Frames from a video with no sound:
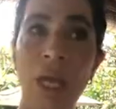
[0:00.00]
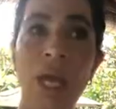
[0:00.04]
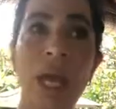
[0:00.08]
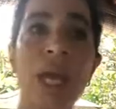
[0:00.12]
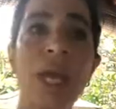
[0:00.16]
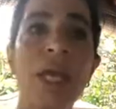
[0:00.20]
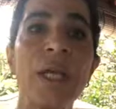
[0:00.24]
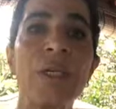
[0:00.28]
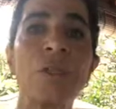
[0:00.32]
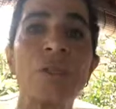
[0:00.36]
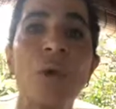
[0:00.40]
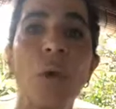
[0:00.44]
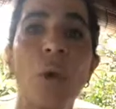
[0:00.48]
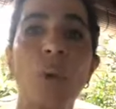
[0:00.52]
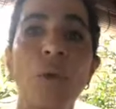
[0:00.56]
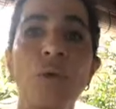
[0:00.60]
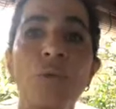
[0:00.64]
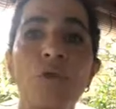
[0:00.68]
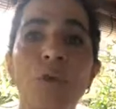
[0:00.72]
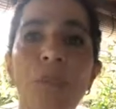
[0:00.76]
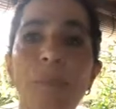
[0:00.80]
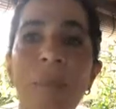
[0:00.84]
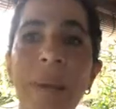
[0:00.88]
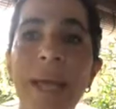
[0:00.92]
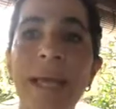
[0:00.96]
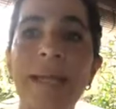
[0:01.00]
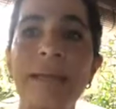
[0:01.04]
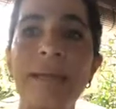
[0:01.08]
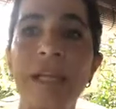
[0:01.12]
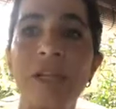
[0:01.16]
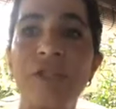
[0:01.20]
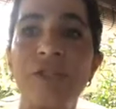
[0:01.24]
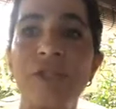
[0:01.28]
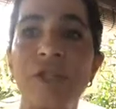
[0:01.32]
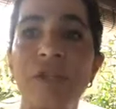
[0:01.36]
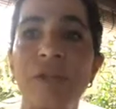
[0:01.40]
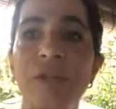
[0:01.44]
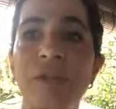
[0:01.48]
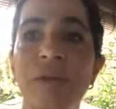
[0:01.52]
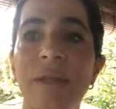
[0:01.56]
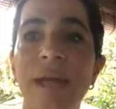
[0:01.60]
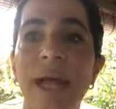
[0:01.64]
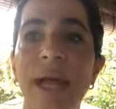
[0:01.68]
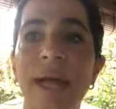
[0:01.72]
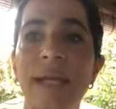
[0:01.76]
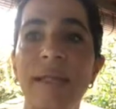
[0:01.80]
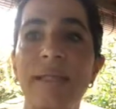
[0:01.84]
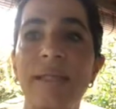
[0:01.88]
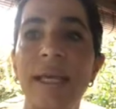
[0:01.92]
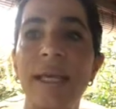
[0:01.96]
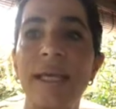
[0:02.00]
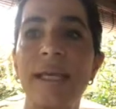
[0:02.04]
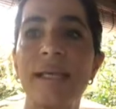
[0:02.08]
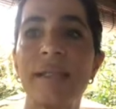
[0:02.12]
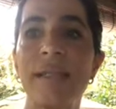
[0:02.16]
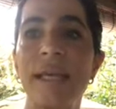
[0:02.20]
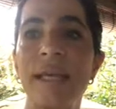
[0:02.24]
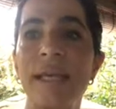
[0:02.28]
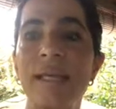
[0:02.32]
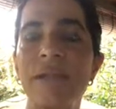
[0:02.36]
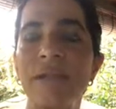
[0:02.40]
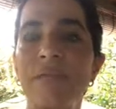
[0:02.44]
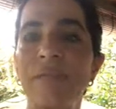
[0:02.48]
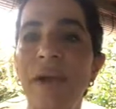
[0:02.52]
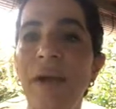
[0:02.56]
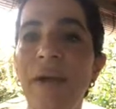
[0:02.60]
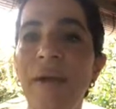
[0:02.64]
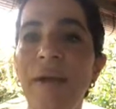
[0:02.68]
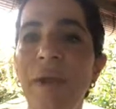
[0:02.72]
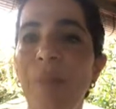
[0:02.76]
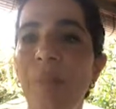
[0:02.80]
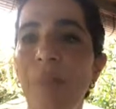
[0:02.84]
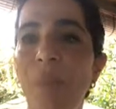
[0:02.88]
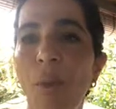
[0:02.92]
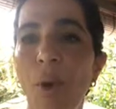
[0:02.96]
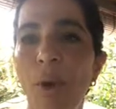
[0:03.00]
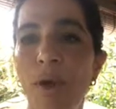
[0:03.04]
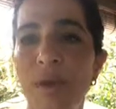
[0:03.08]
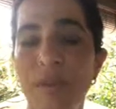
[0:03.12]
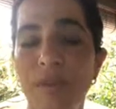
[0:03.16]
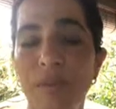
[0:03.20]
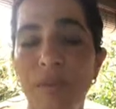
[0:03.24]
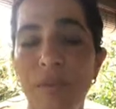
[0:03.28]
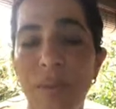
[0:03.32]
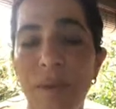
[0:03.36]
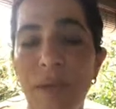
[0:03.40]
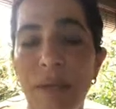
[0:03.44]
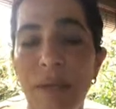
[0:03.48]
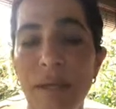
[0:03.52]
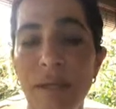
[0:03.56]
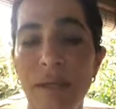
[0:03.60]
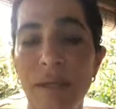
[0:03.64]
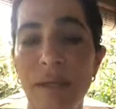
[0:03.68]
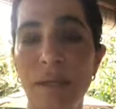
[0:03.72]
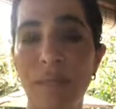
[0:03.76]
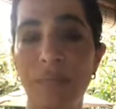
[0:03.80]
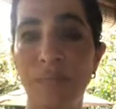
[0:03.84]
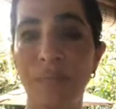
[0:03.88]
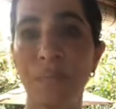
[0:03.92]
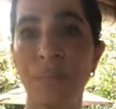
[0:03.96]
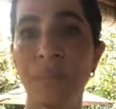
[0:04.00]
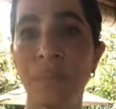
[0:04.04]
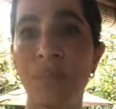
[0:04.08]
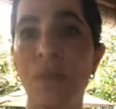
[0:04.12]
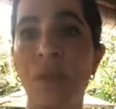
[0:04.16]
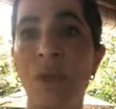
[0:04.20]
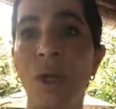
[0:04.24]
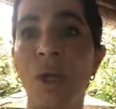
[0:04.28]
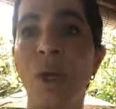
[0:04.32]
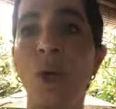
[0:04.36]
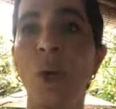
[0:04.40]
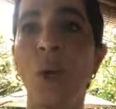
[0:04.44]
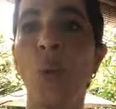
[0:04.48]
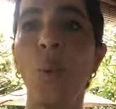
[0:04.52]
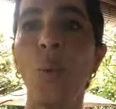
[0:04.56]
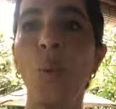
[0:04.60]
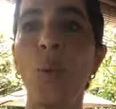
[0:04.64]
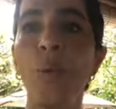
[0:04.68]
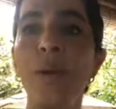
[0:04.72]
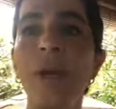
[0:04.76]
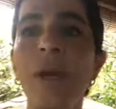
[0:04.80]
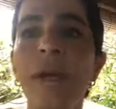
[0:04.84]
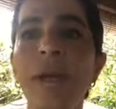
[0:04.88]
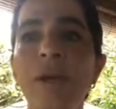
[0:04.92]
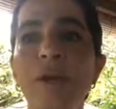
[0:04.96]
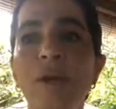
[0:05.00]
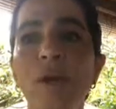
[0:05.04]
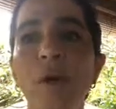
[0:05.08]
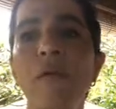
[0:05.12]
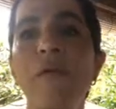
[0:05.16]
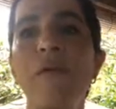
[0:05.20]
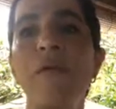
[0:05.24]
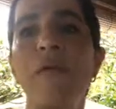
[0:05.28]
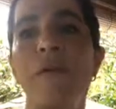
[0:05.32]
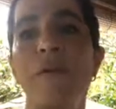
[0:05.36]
So to pay attention to that is very important, because we really know for a